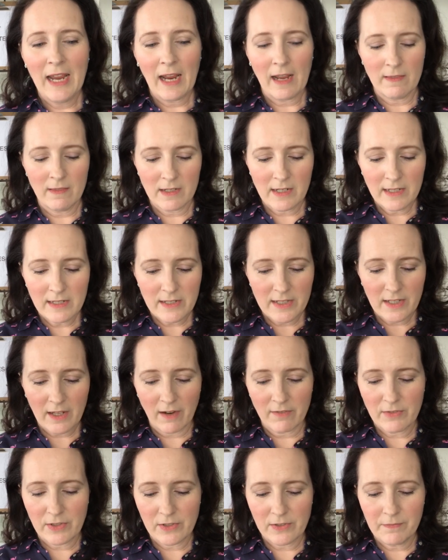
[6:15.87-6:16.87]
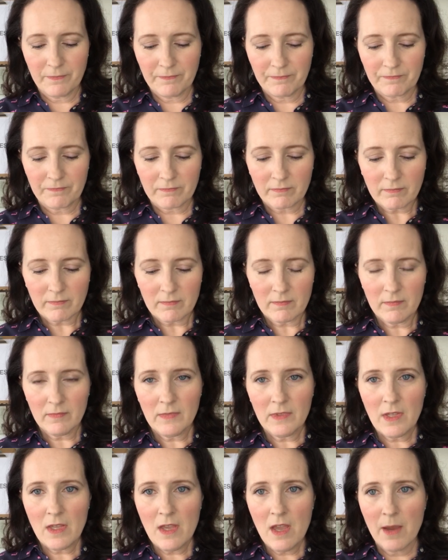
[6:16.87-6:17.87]
And then I discovered
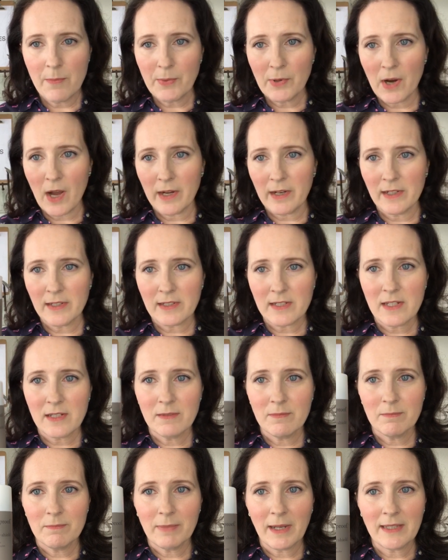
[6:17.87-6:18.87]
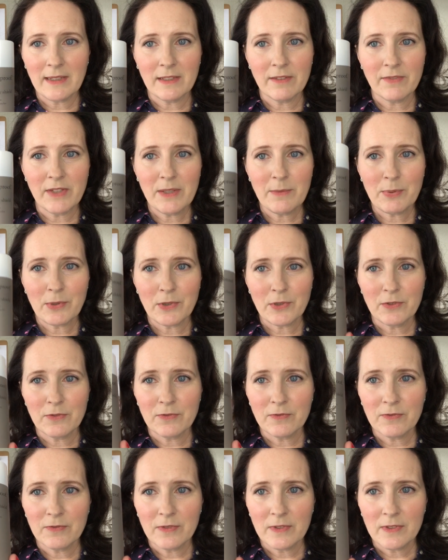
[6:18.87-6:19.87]
a product by Living Proof.